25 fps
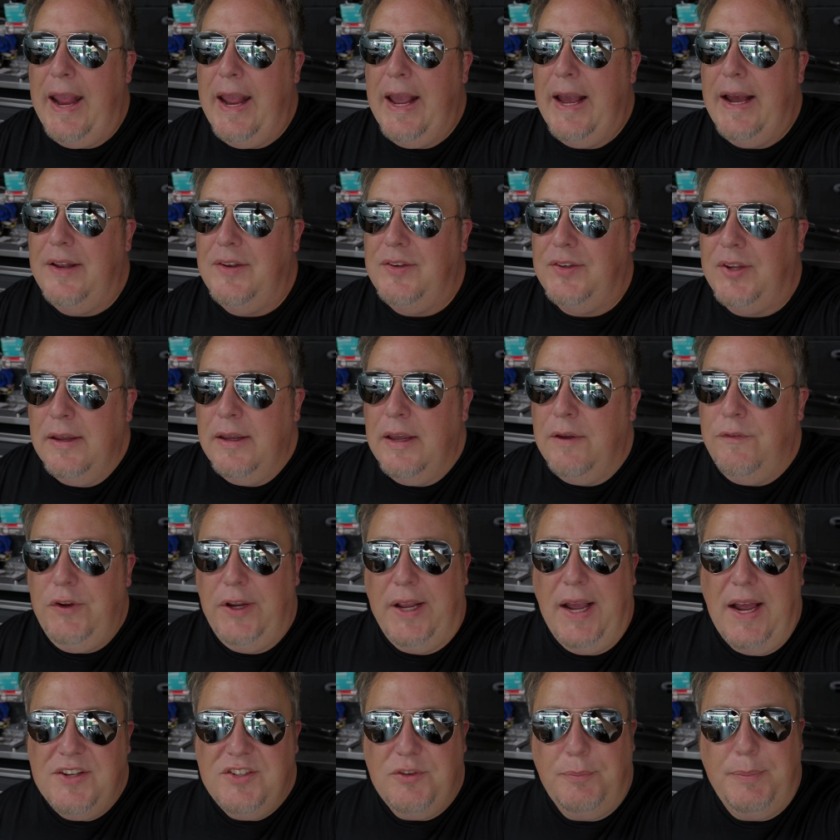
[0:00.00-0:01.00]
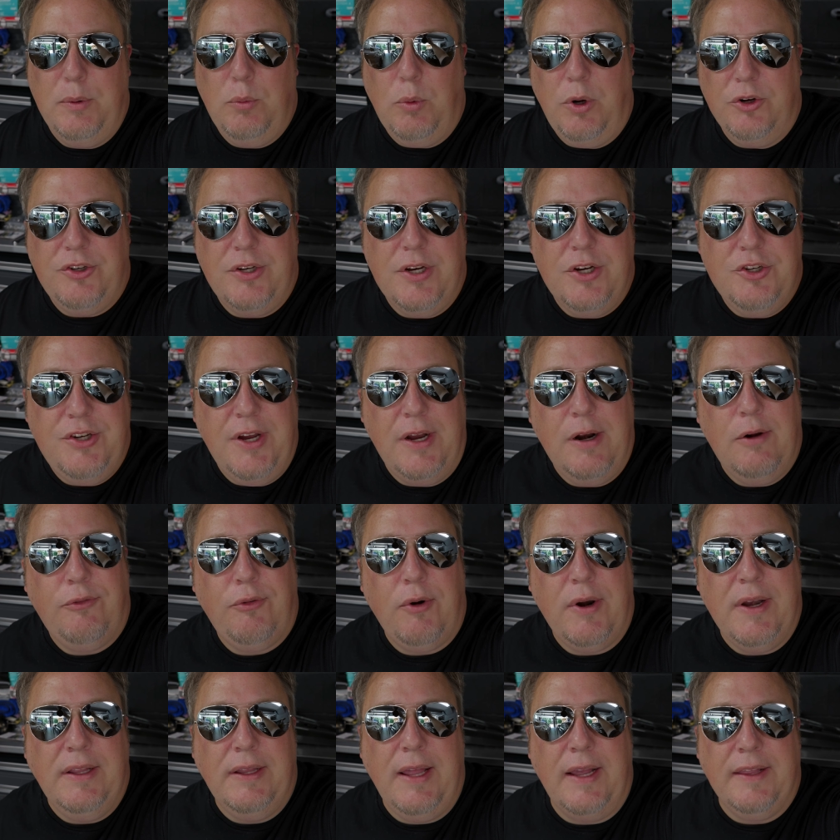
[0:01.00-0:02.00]
And if you guys have been watching the channel
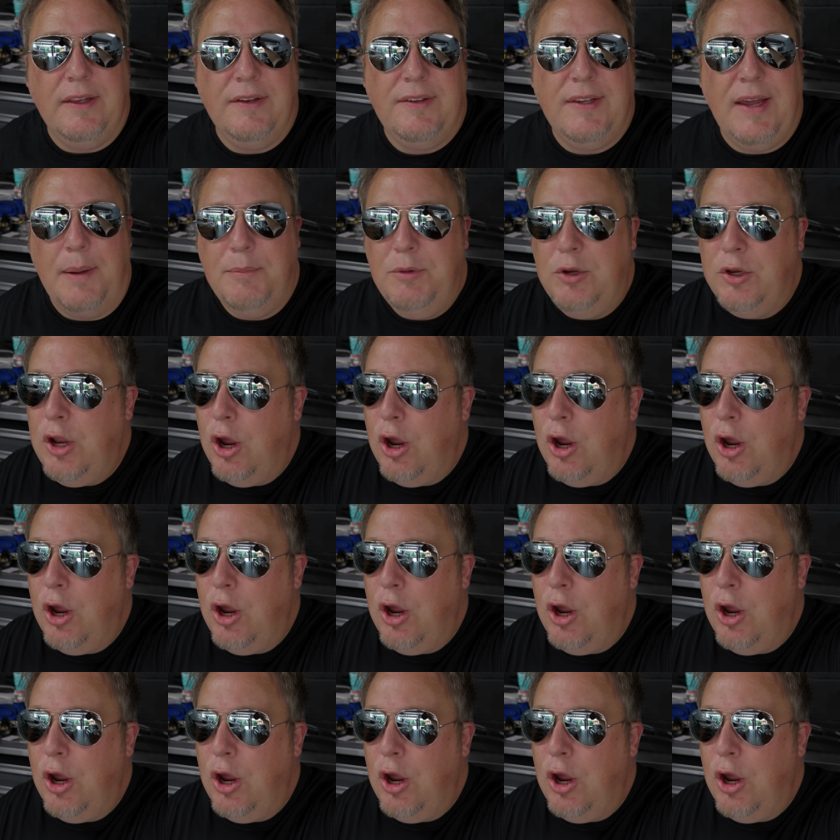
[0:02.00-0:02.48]
for any length of time,